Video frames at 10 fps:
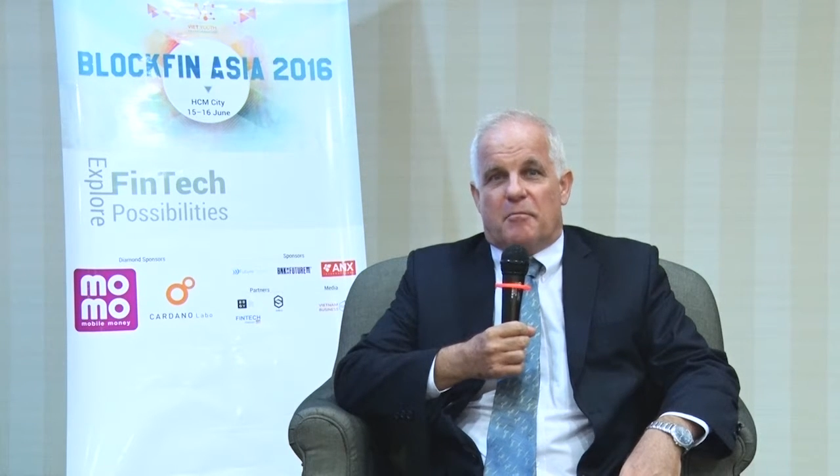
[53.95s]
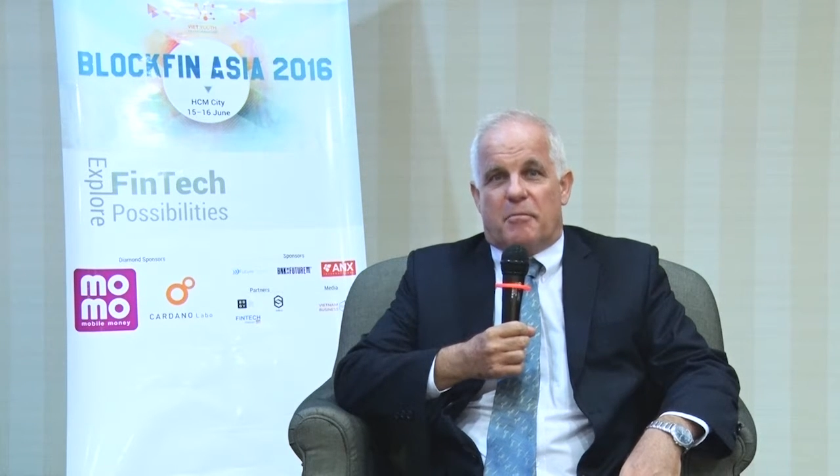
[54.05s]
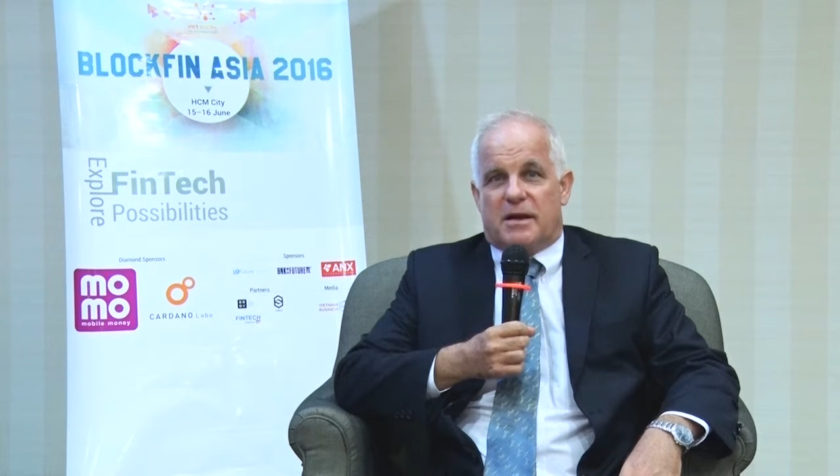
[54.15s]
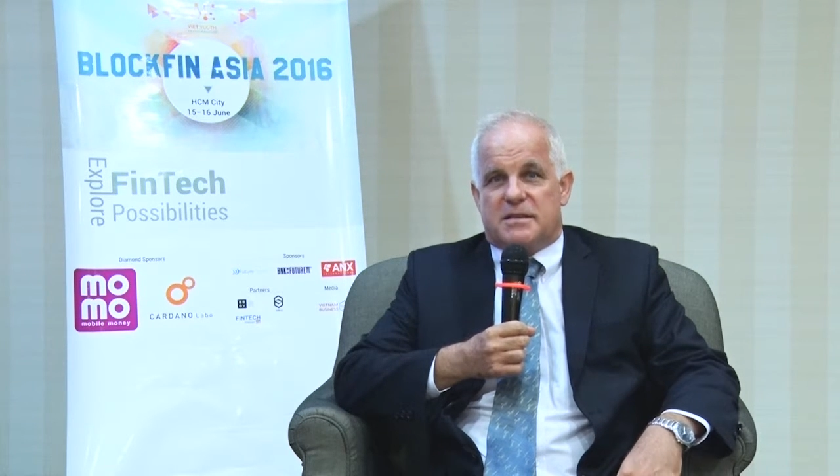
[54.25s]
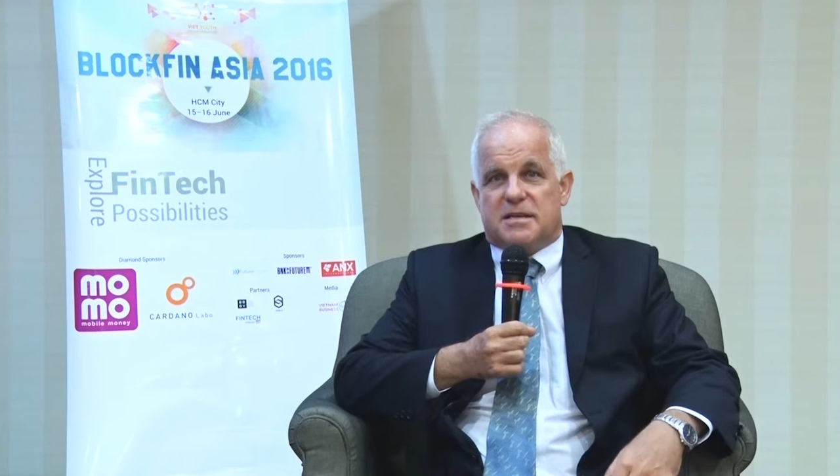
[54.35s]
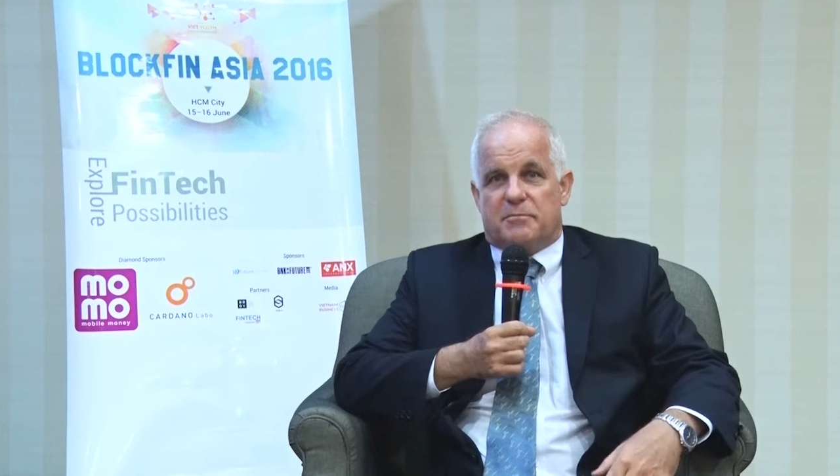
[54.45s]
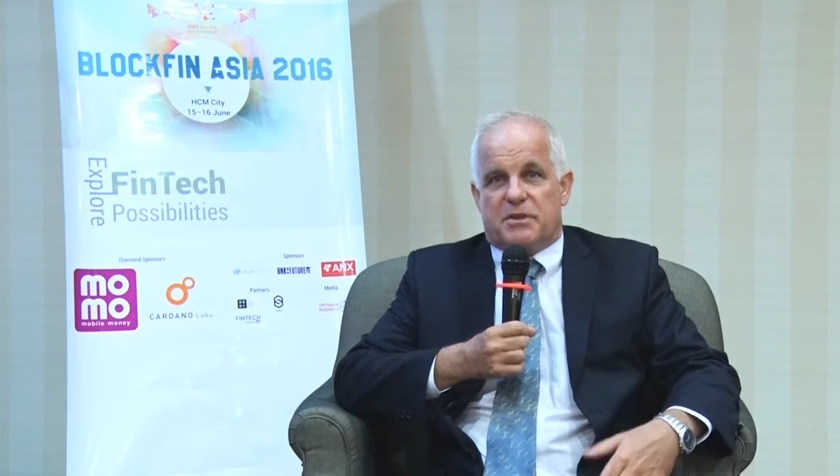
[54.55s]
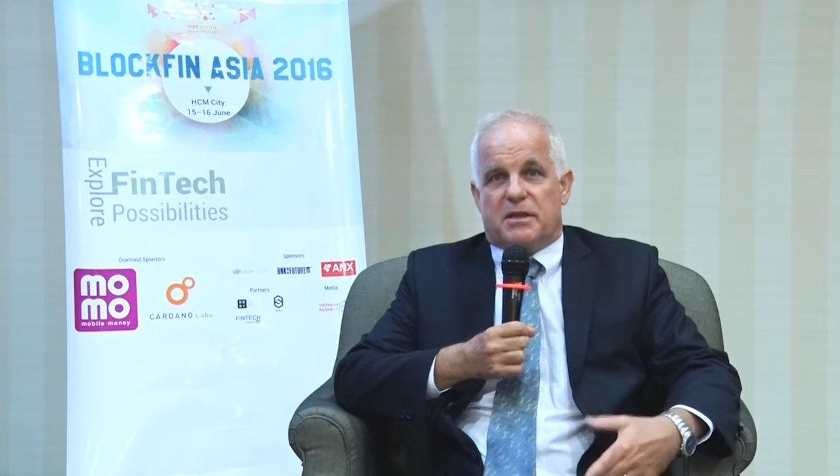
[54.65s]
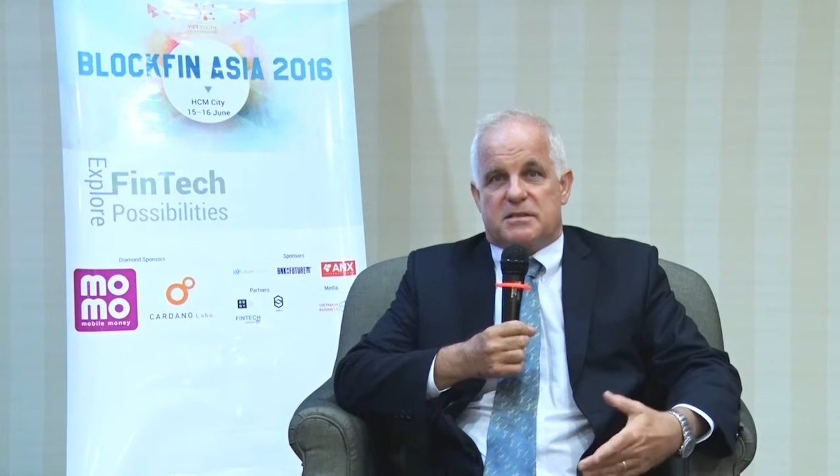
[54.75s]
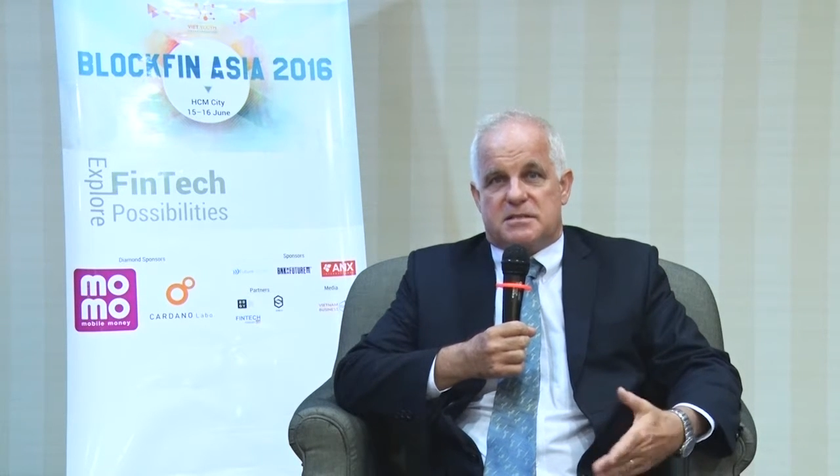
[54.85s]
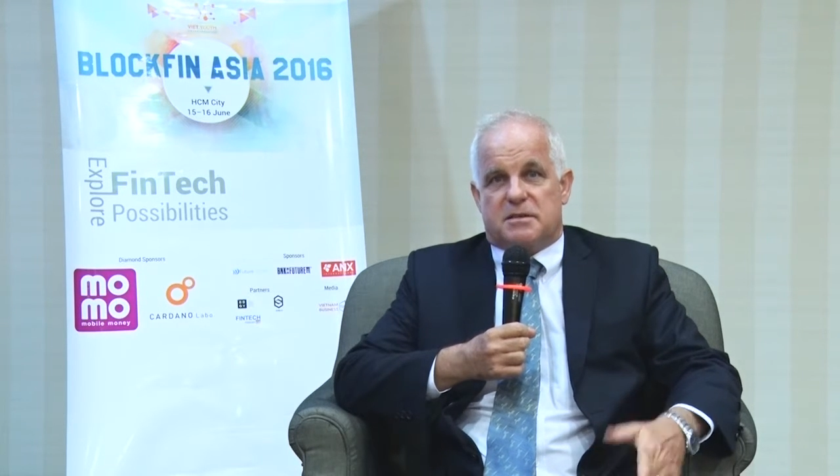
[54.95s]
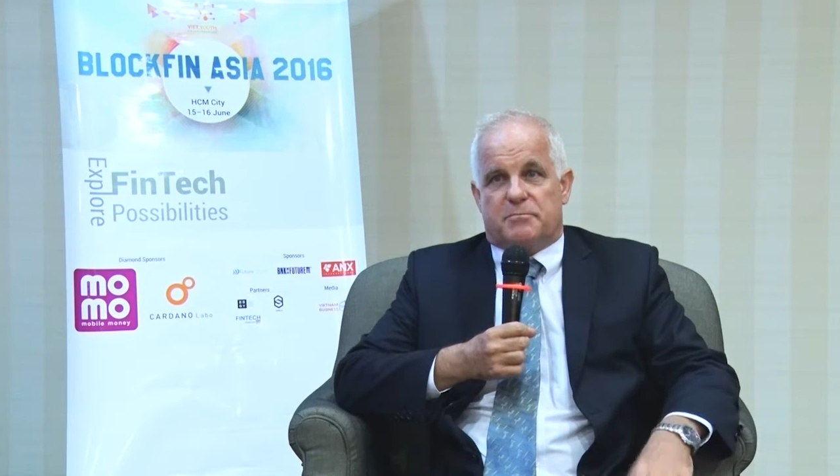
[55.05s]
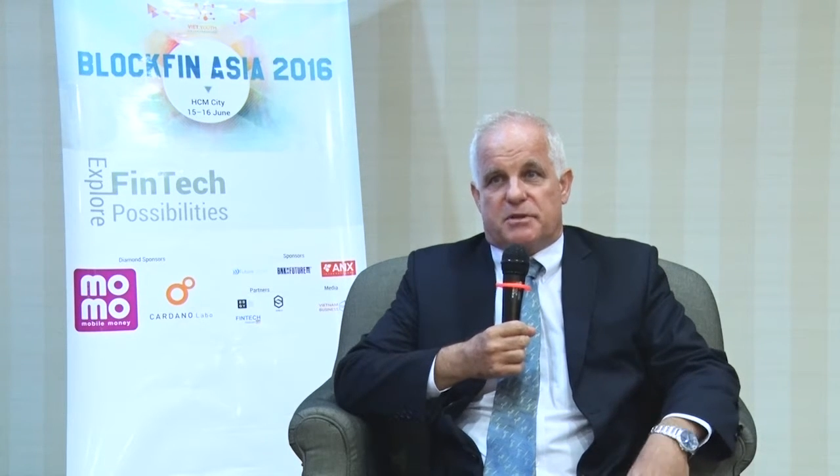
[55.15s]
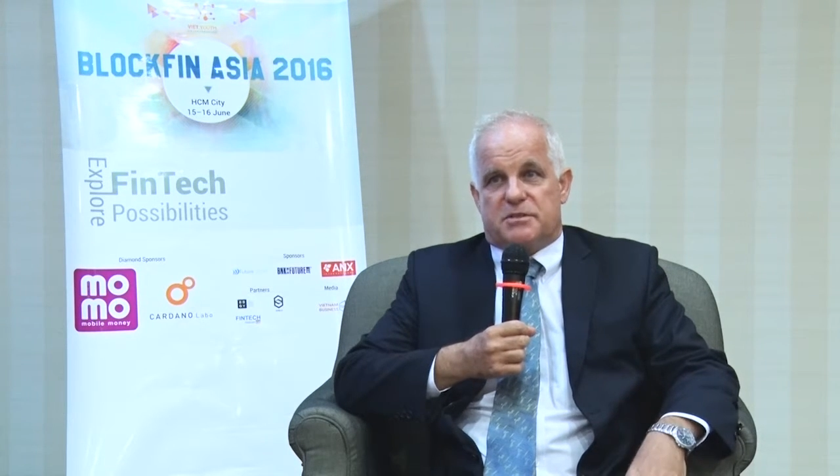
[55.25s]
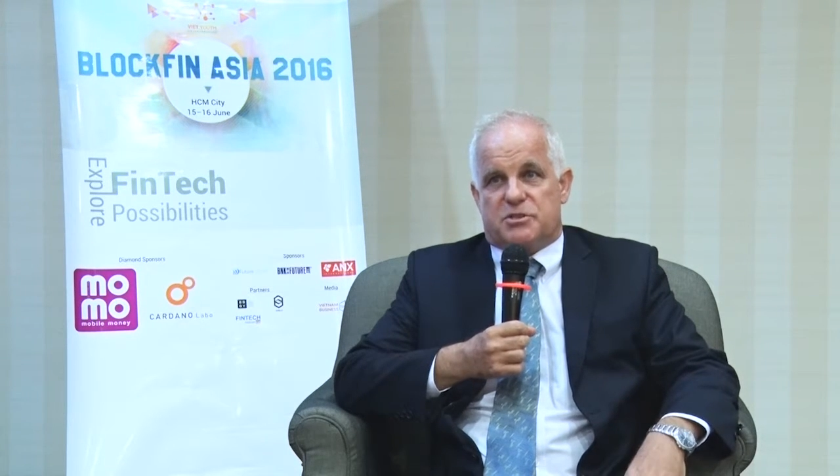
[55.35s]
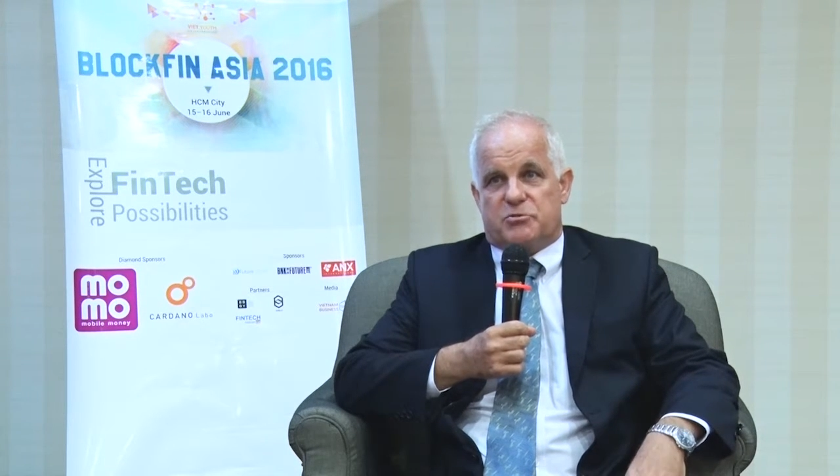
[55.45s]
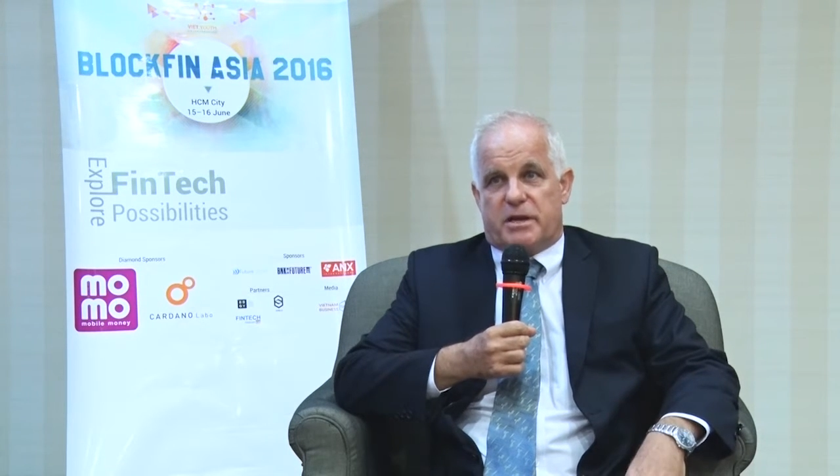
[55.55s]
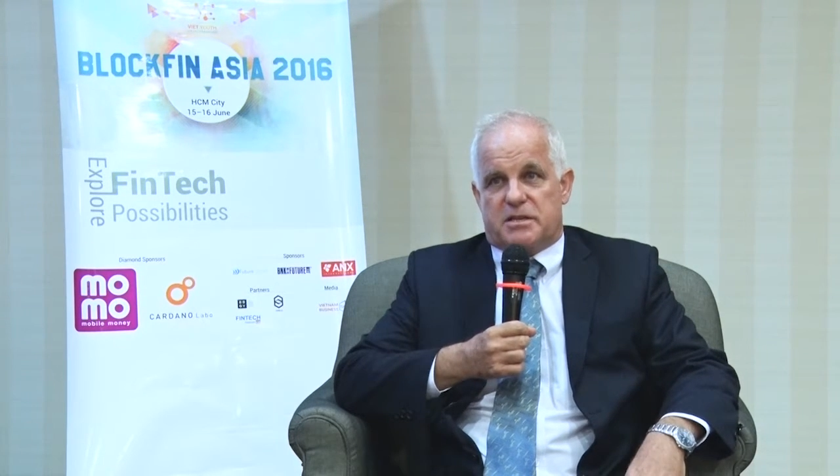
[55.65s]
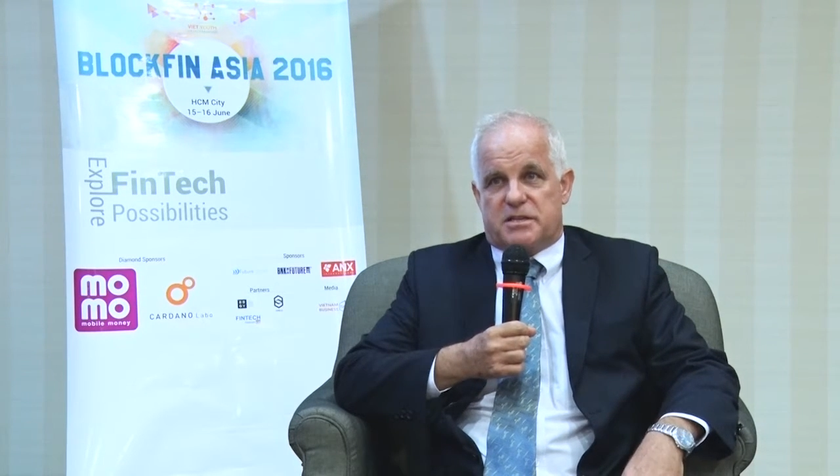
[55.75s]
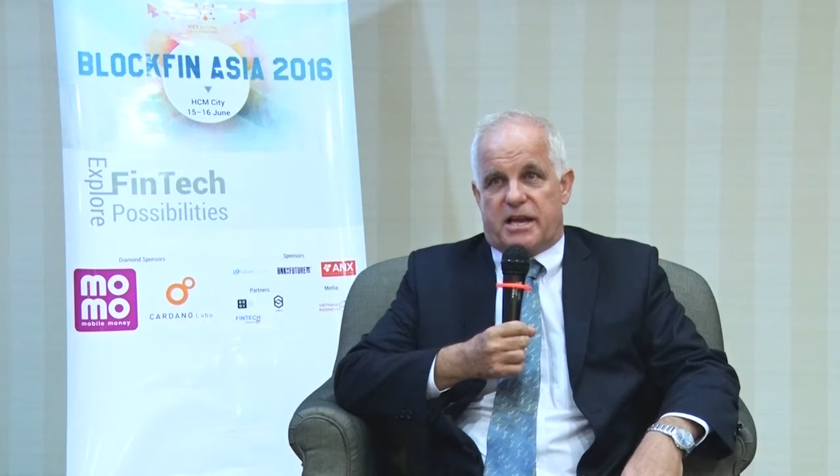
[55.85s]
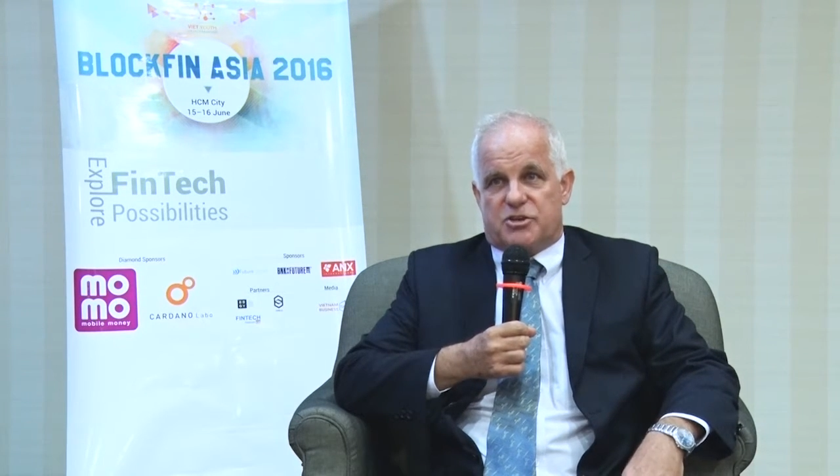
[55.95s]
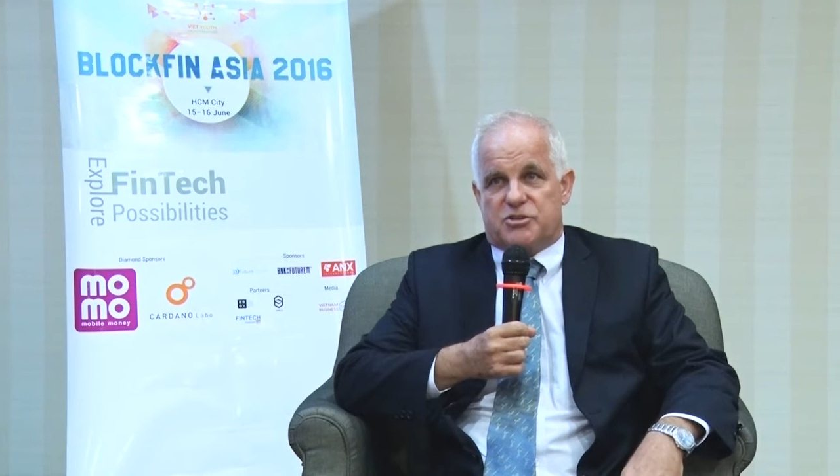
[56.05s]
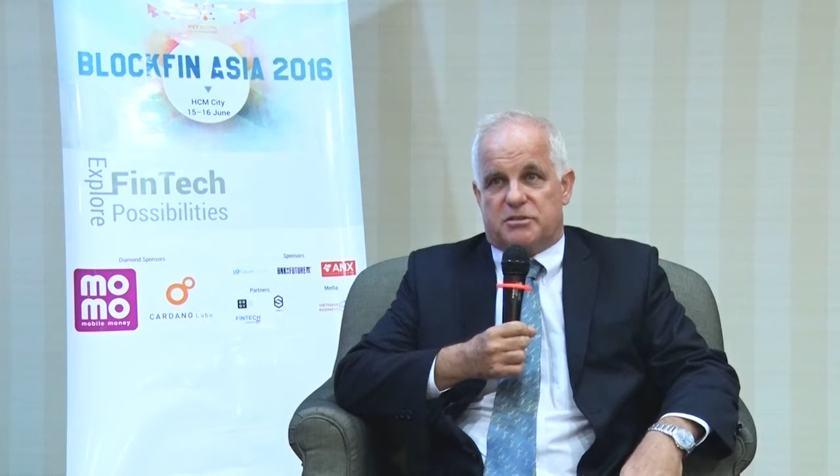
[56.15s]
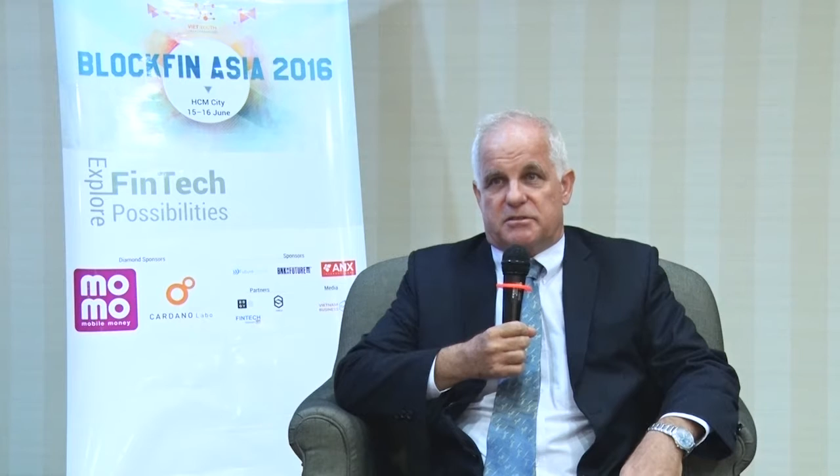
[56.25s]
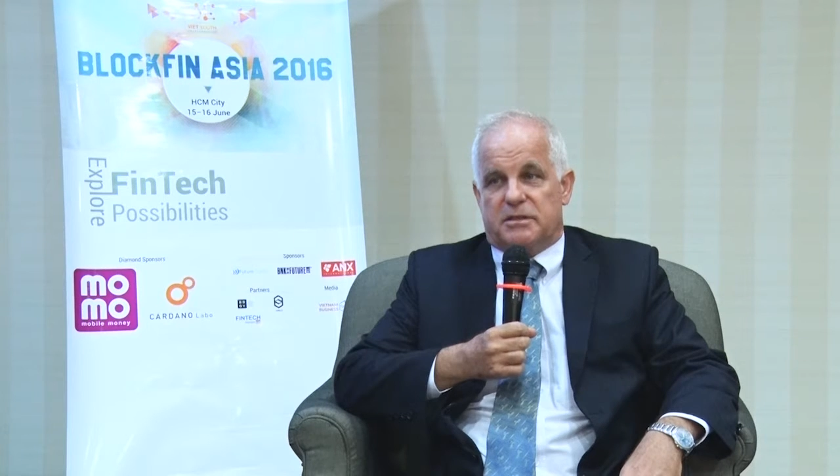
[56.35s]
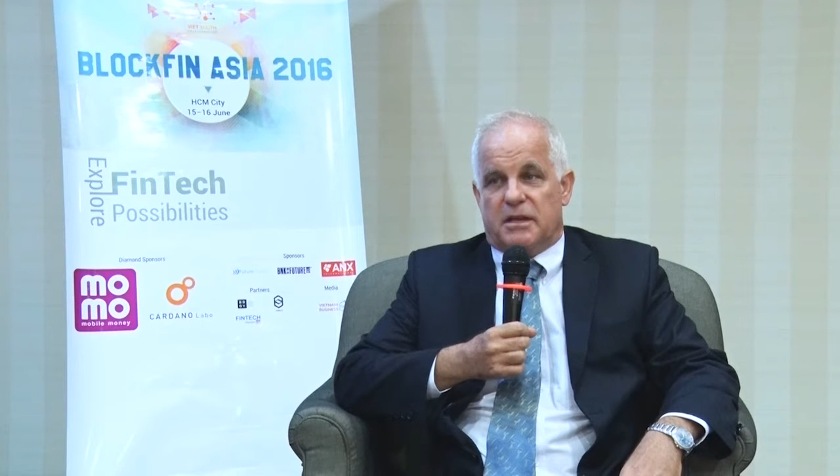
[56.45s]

by something as simple as a transaction.